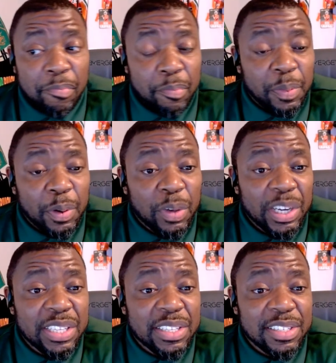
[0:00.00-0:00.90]
But what
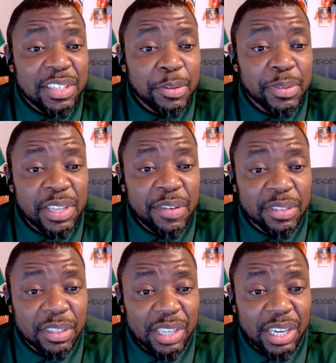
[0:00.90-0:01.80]
NCCU receivers
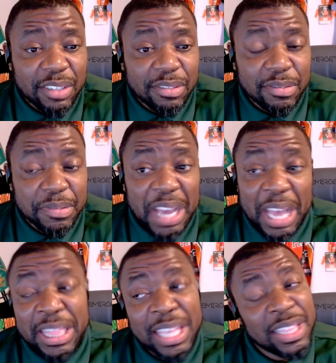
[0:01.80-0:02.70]
look like? I
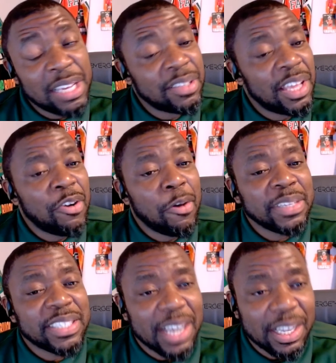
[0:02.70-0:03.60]
think they normally
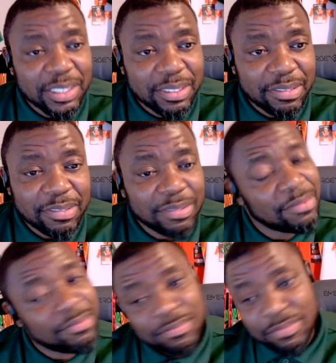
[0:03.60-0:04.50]
solid.
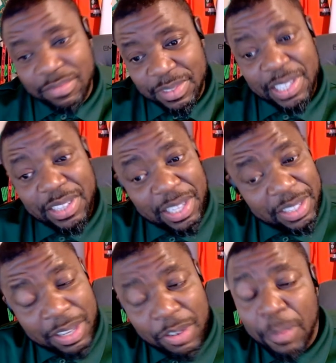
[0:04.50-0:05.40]

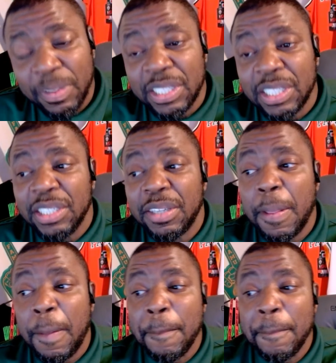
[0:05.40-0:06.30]
They normally good.
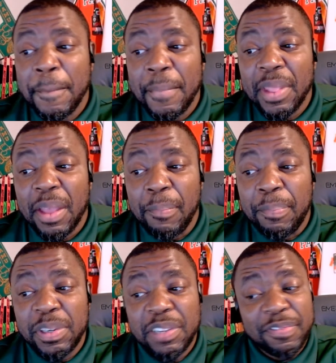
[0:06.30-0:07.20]

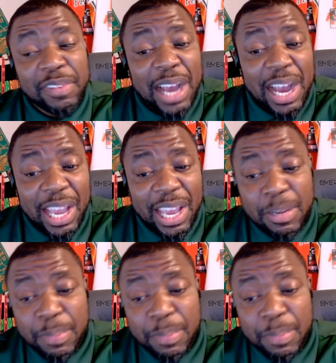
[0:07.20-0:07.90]
But if I had to